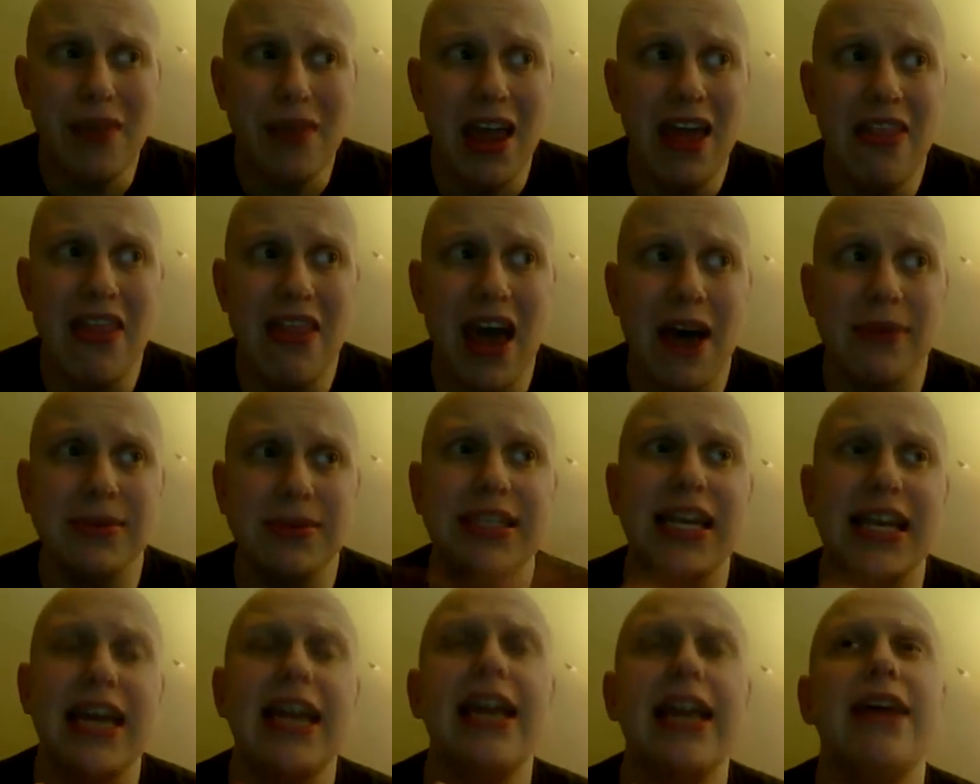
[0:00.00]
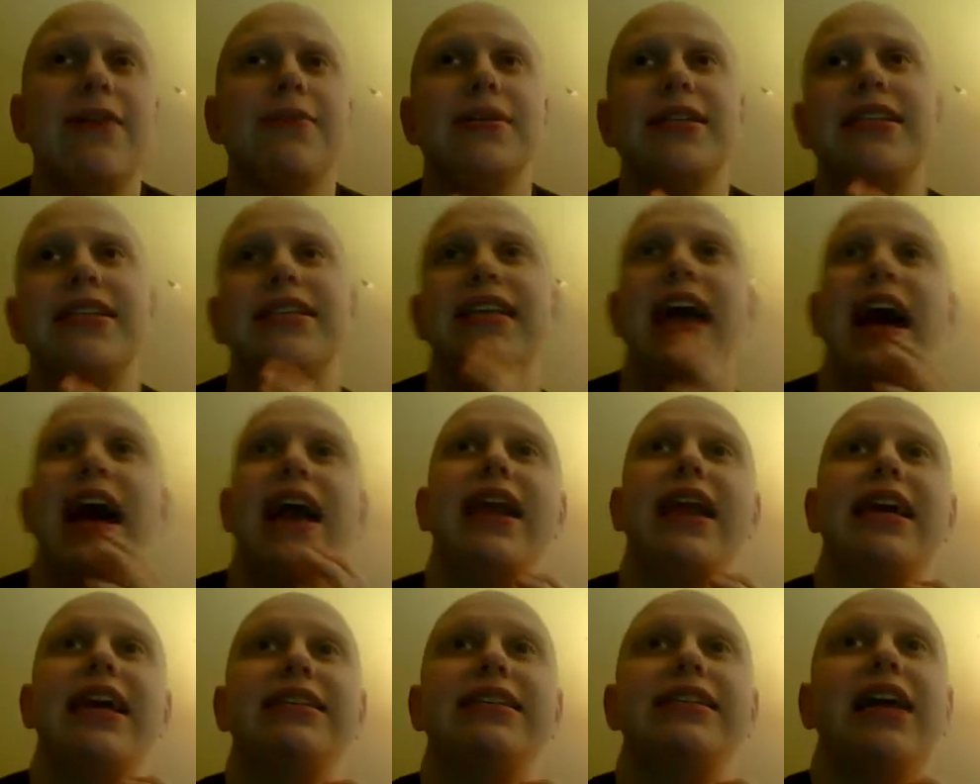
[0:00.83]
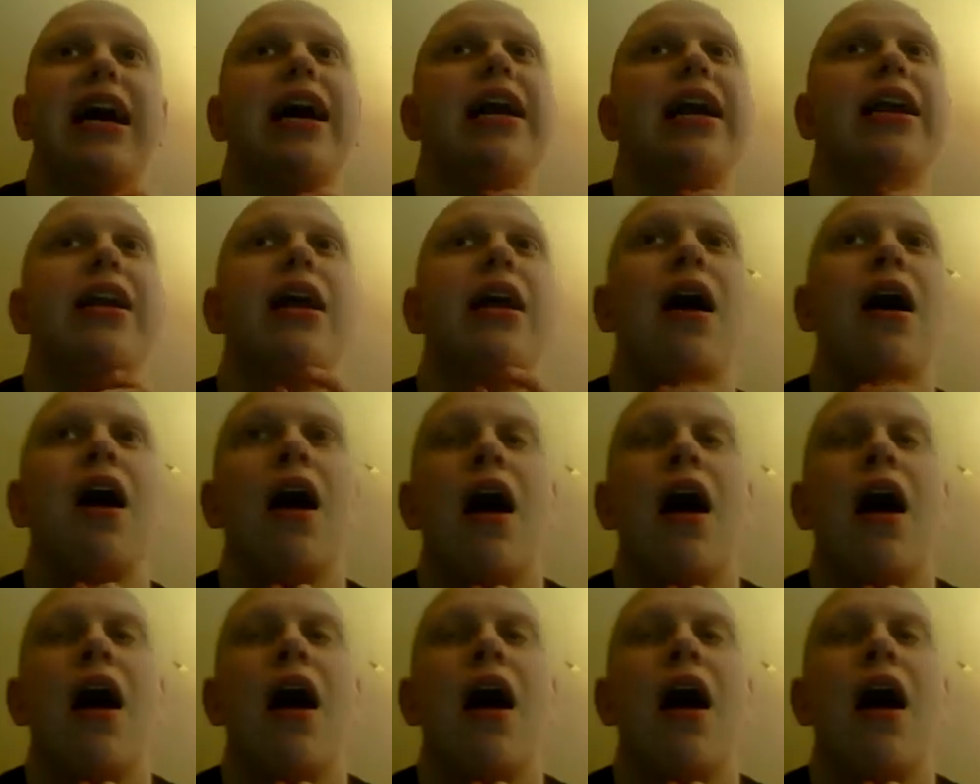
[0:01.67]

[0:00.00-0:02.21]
and that was it. It was said and done.